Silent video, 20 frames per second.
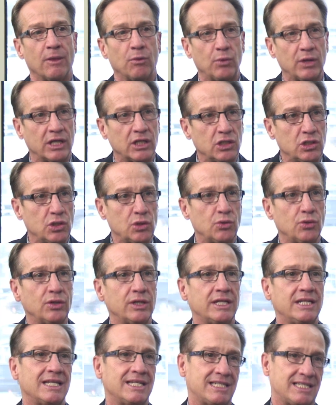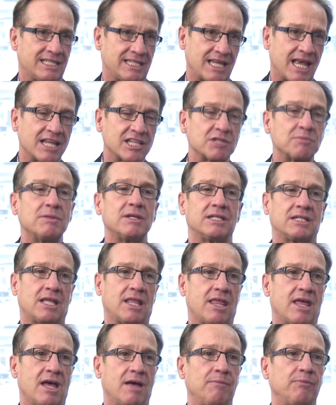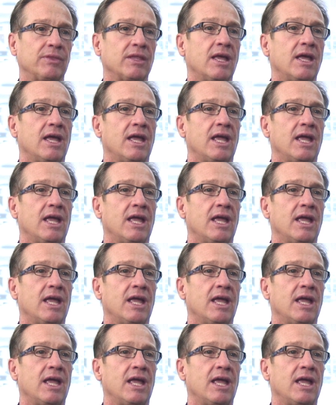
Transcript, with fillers: We could do an assessment to them,